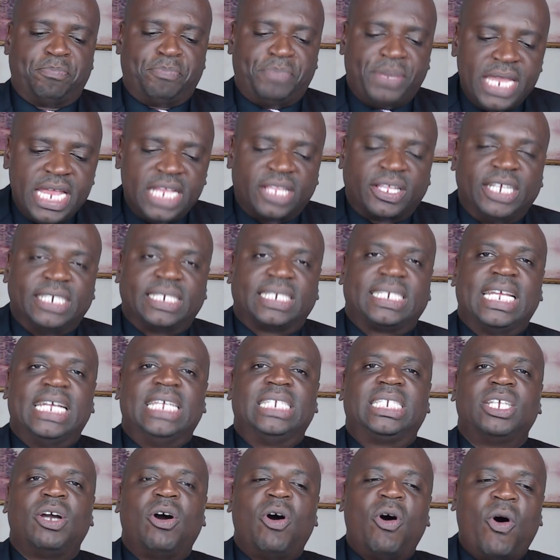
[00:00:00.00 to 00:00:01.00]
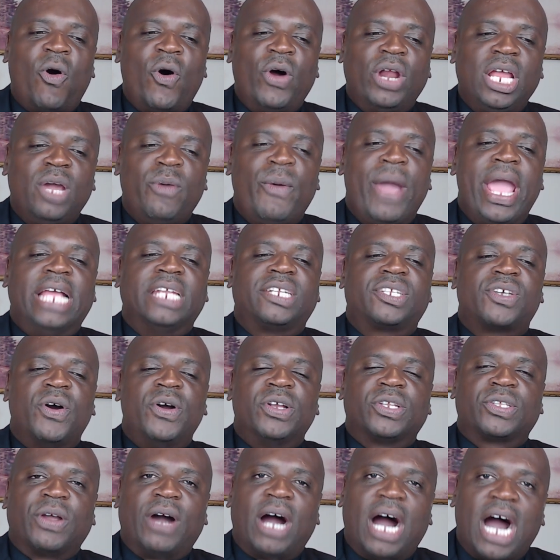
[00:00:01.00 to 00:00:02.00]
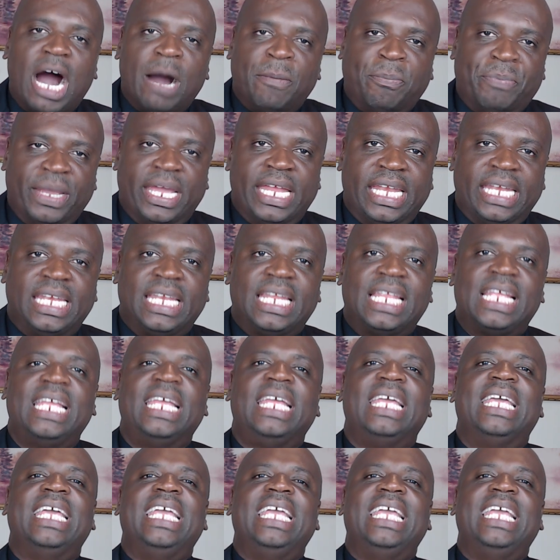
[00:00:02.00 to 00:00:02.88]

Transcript: Peter says the only way it's going to happen